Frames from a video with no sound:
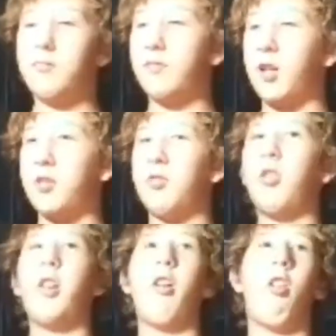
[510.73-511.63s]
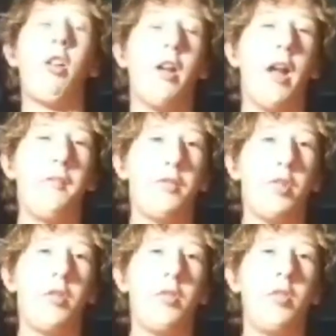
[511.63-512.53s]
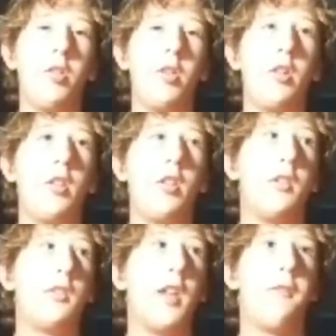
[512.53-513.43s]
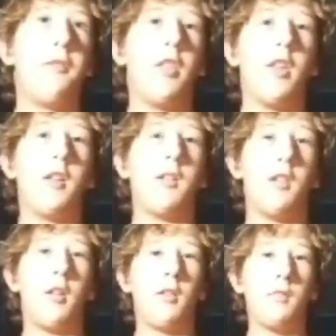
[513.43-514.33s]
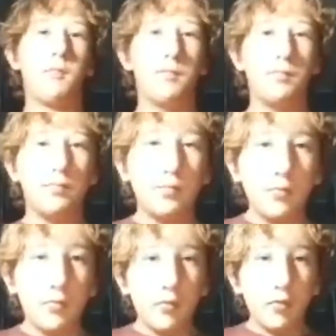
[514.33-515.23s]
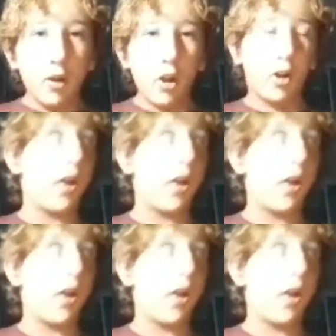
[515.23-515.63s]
that's really all I have to say for this. Okay,